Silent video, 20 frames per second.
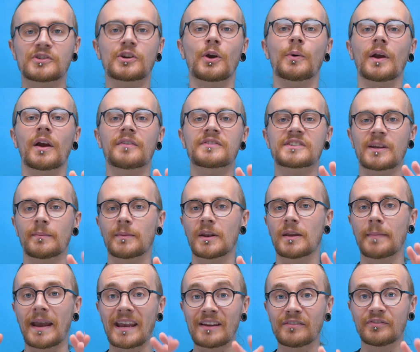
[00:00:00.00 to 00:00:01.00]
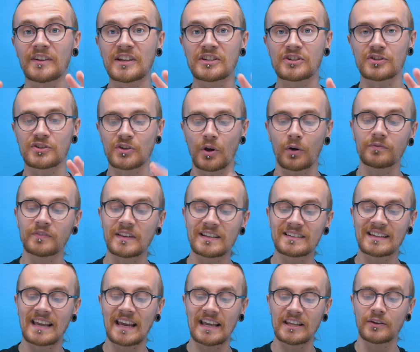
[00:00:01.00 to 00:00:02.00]
So going over some of the main features of
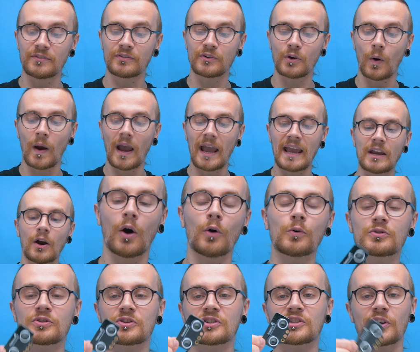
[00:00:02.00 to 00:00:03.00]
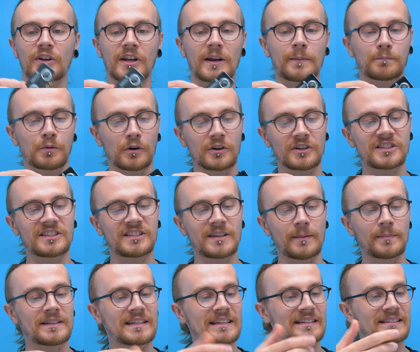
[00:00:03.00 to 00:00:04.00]
this kit, you've got a ultrasonic
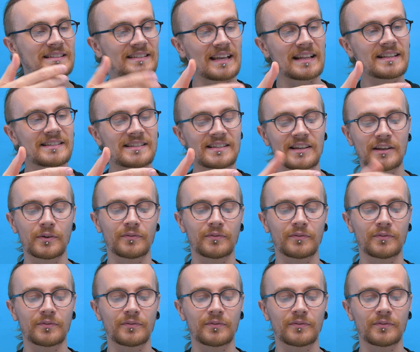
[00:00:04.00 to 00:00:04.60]
proximity sensor.